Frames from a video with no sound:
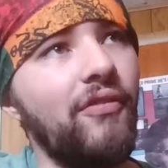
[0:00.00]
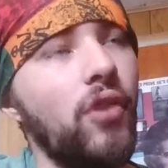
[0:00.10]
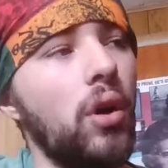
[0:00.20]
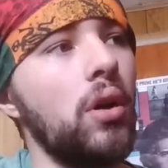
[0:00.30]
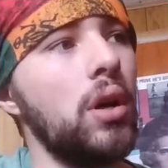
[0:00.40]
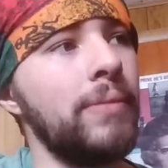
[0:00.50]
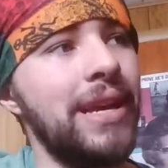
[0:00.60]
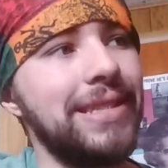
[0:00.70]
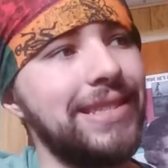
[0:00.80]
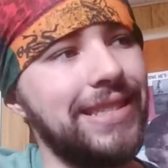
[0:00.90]
Poor
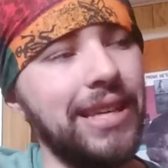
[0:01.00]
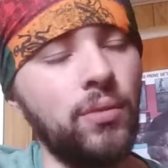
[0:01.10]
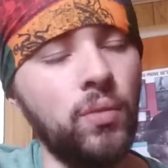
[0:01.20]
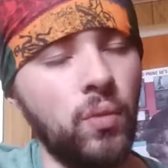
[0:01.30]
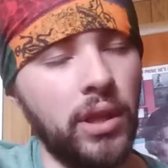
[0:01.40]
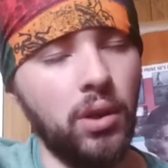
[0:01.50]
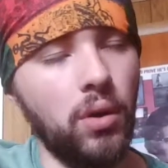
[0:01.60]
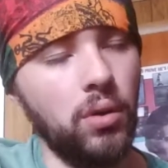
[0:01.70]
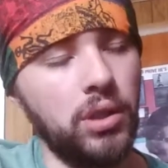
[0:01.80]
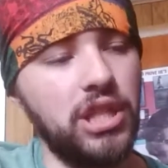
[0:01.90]
man sitting with an
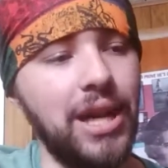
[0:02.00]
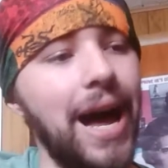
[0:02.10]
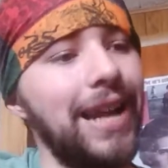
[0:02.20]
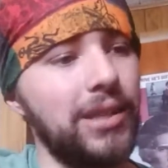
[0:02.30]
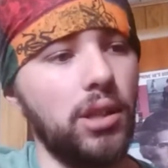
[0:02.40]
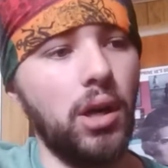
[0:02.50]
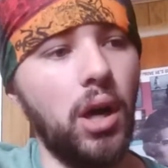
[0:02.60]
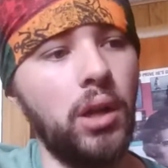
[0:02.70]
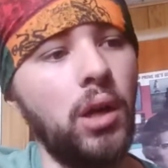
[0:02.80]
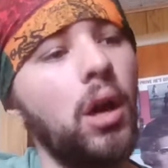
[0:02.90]
old shotgun,